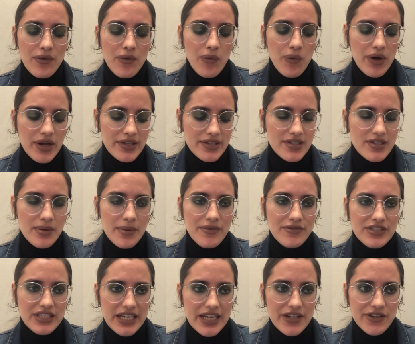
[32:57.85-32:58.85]
what some of
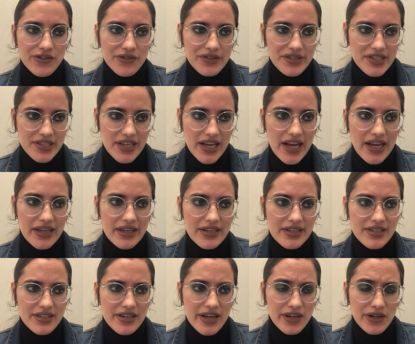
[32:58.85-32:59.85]
D'Angelo said
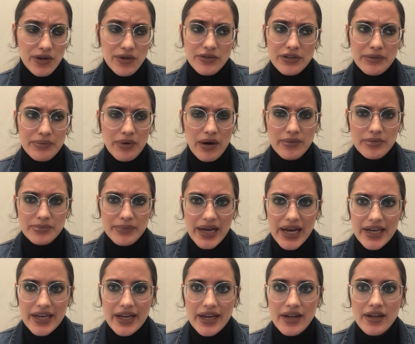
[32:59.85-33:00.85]
is not only
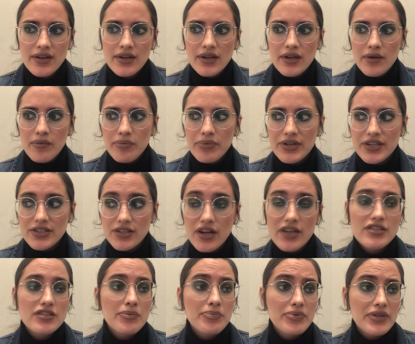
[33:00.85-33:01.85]
problematic, but is
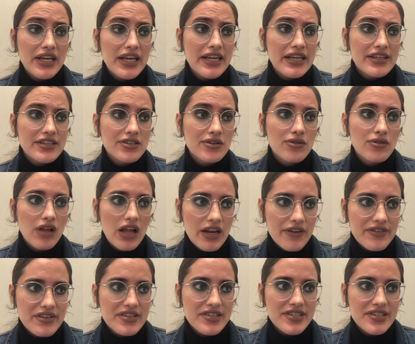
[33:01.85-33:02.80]
also playing into a lot of these